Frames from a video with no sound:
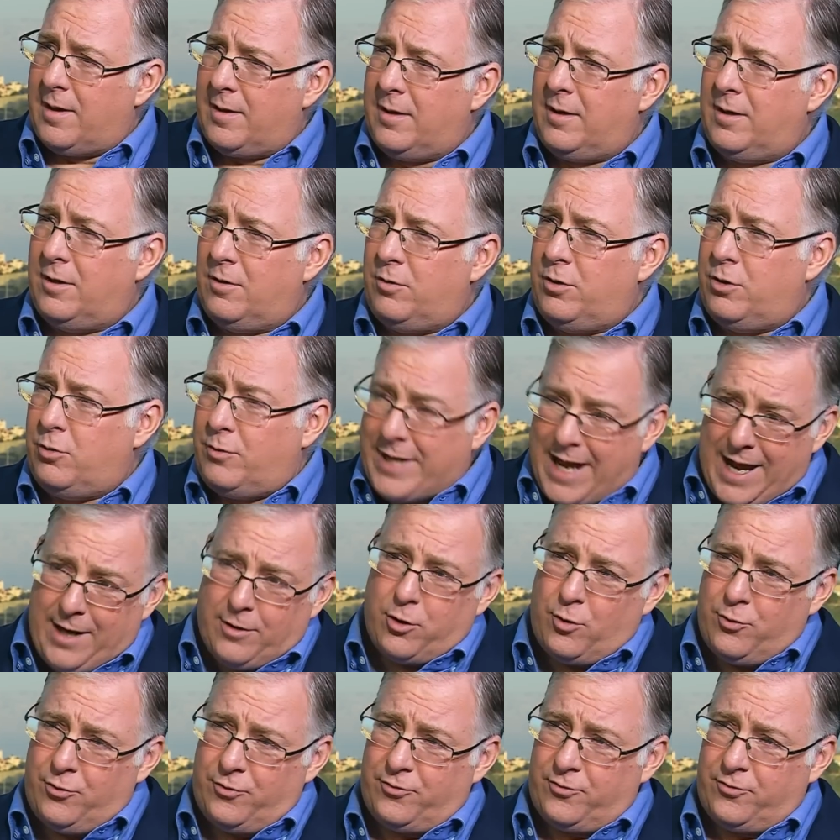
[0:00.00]
you take
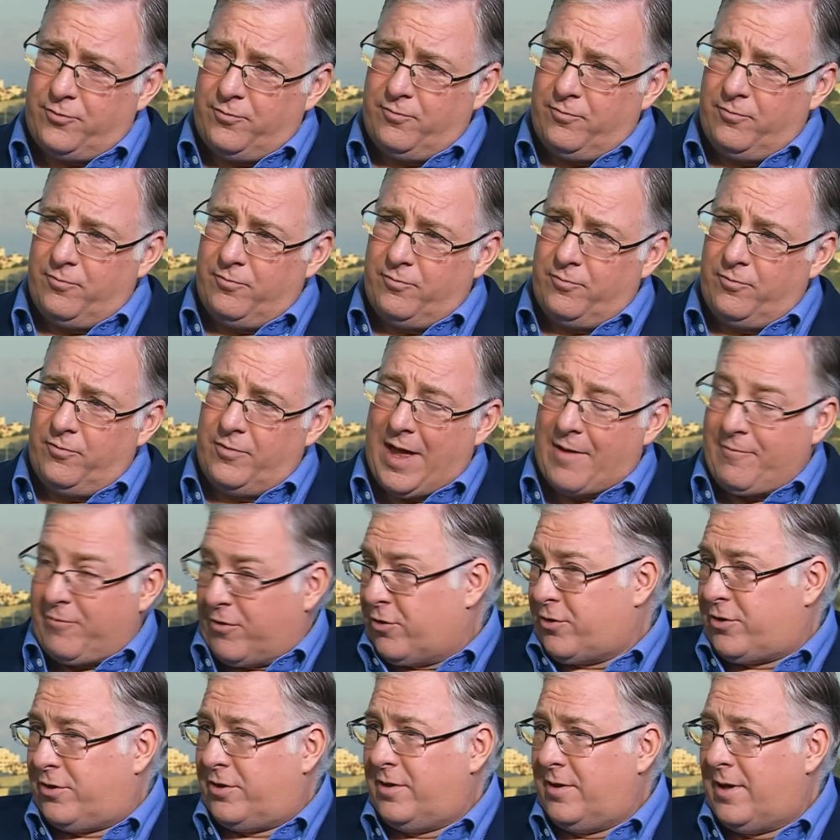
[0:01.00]
that
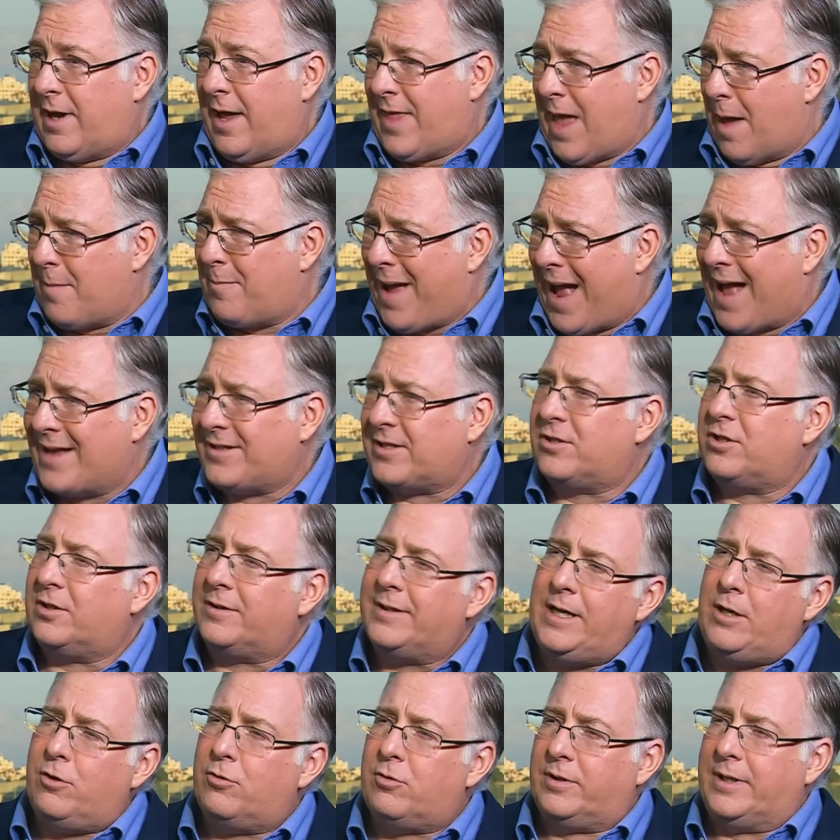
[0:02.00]
verse and that passage
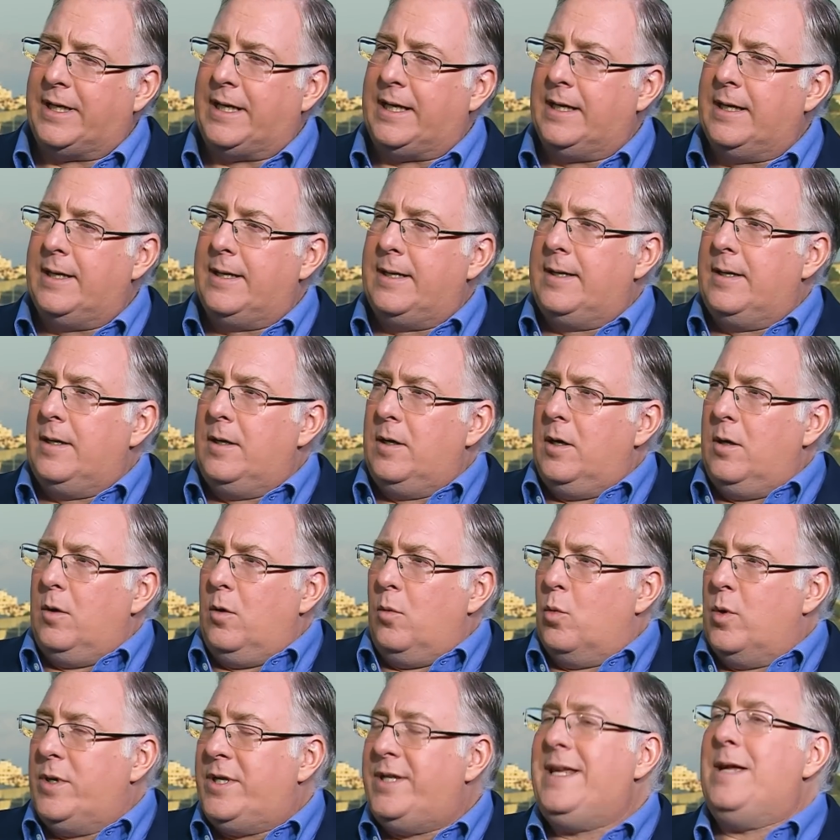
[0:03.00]
literally.
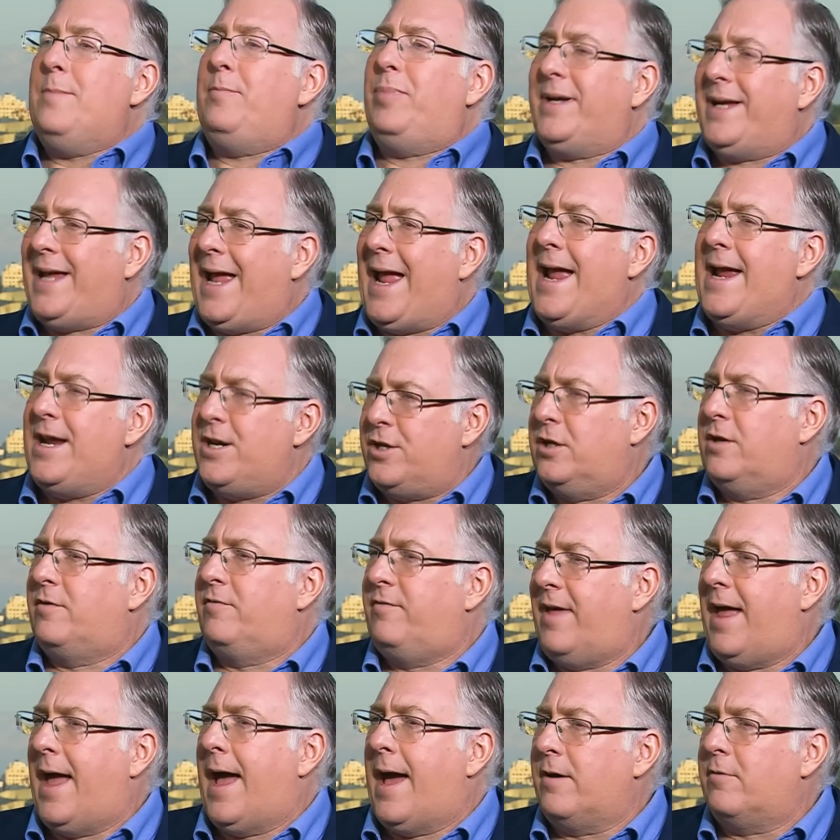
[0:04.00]
What's the implication
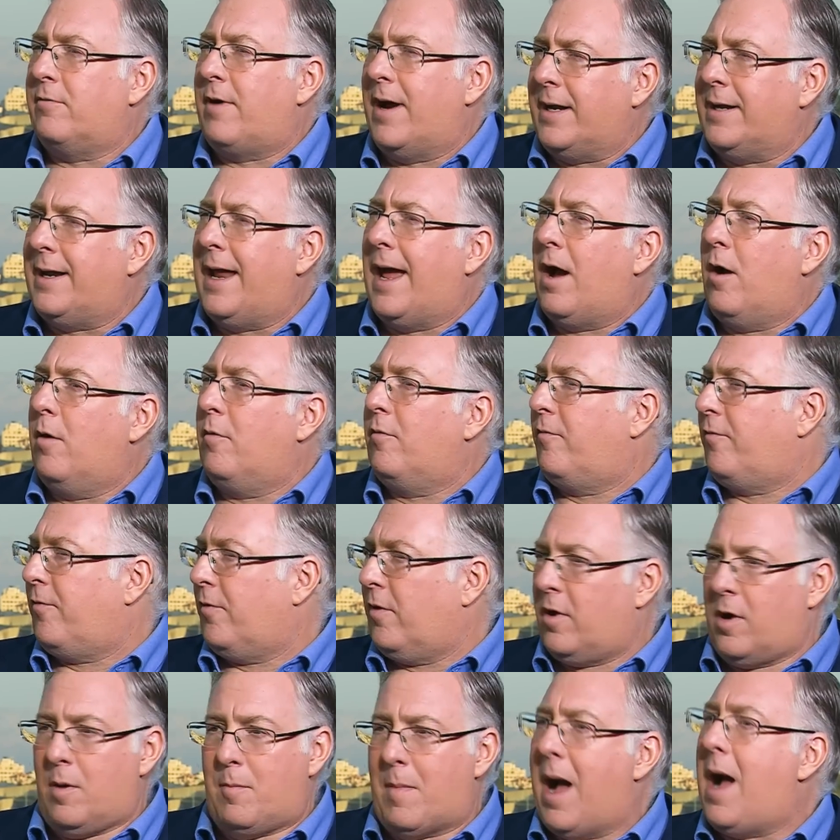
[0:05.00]
of that right now
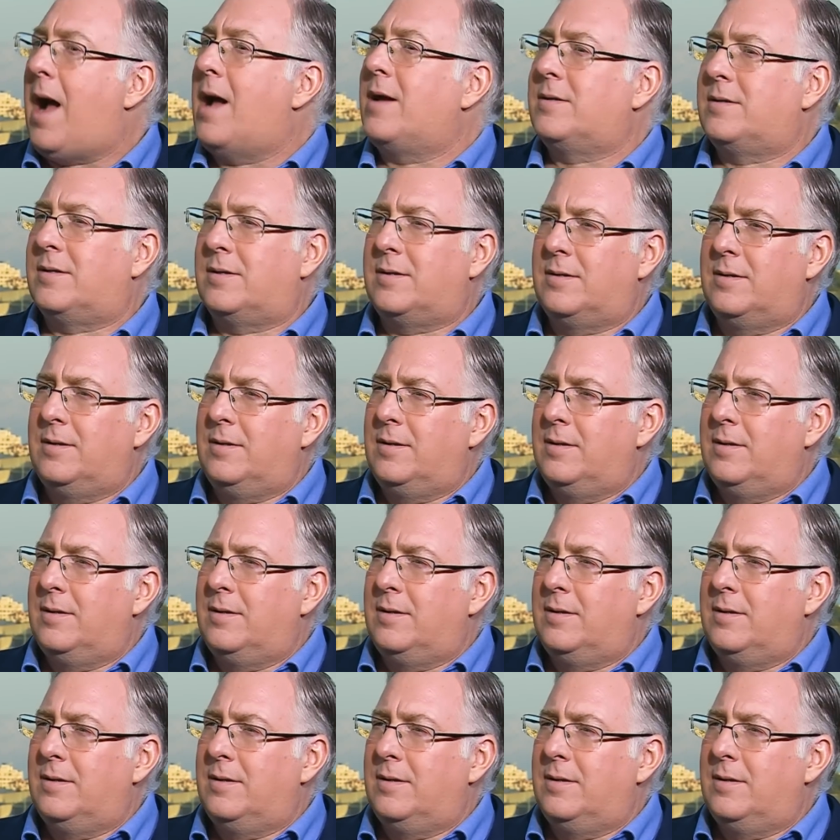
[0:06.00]
for Hamas,